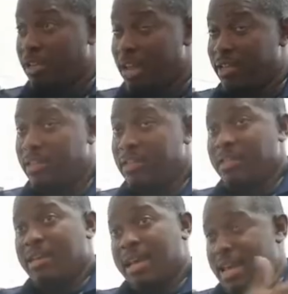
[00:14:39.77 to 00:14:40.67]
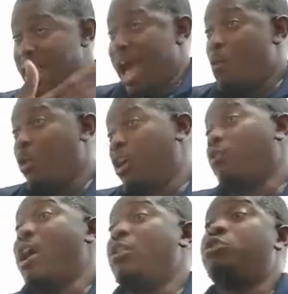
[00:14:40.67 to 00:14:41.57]
at, and I want her
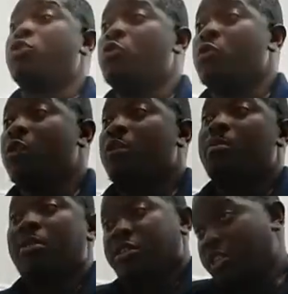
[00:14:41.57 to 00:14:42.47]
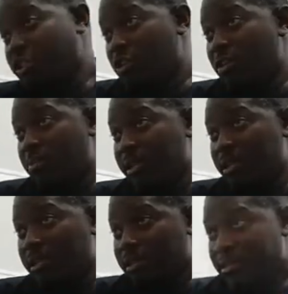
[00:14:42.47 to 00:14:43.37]
around you, but she
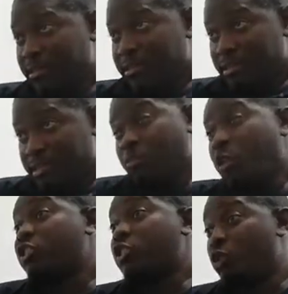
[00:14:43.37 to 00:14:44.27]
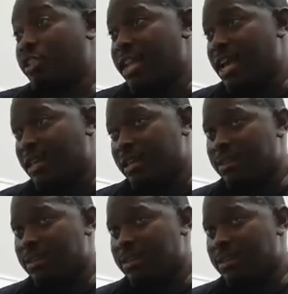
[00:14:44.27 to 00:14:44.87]
wants to go to Scaling."